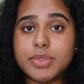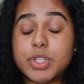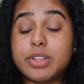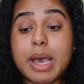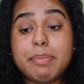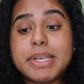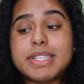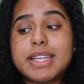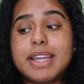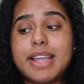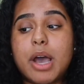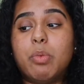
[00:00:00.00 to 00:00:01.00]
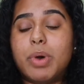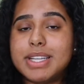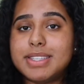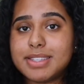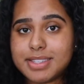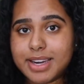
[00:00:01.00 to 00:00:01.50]
So that being said, that
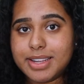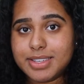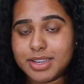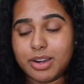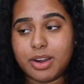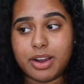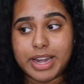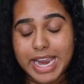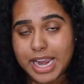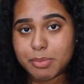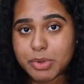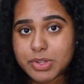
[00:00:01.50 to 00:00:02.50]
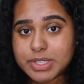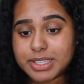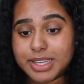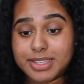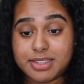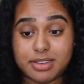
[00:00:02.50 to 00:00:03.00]
was a study done on animals.
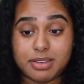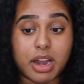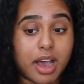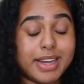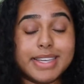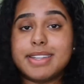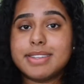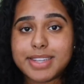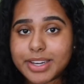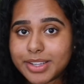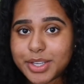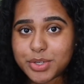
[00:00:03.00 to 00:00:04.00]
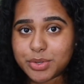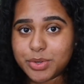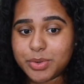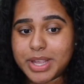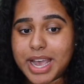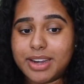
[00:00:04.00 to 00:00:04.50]
It's not necessarily
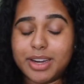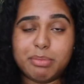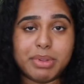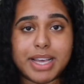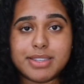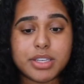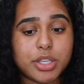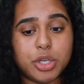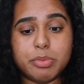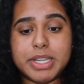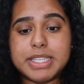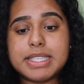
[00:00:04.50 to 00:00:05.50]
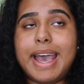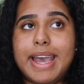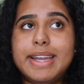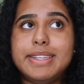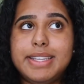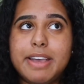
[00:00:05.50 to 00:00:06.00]
true that it applies to humans.
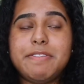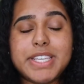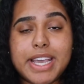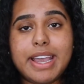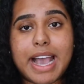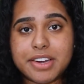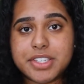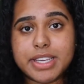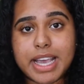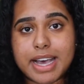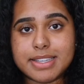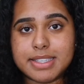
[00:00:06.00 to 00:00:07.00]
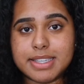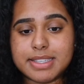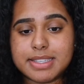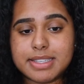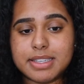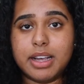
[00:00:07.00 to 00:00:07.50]
And the FDA actually has
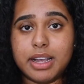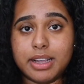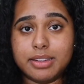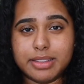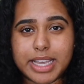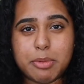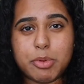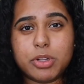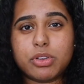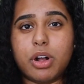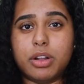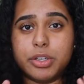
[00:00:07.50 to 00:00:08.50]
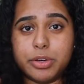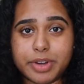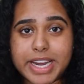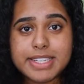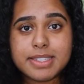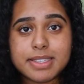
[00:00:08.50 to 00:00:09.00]
this label called
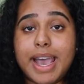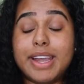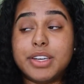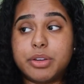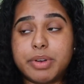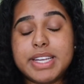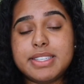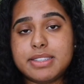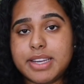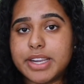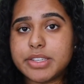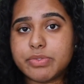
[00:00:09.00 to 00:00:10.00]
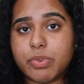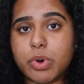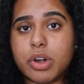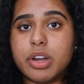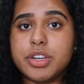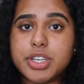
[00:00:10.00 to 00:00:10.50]
GRACE, and GRACE stands
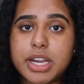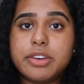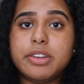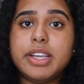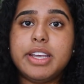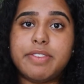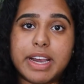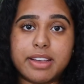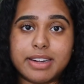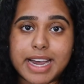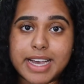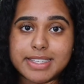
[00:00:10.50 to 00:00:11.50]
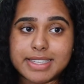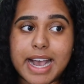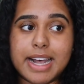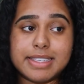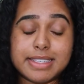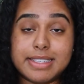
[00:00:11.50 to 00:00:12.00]
for Generally Recognized
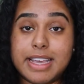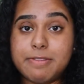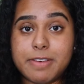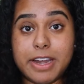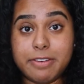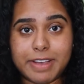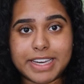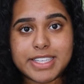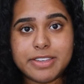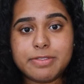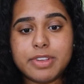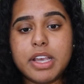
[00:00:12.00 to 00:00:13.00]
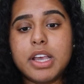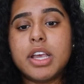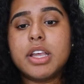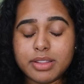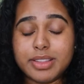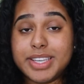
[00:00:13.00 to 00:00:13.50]
as Safe and Effective.
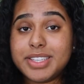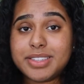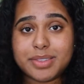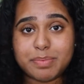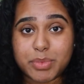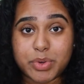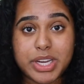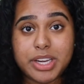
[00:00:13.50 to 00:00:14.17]
These 3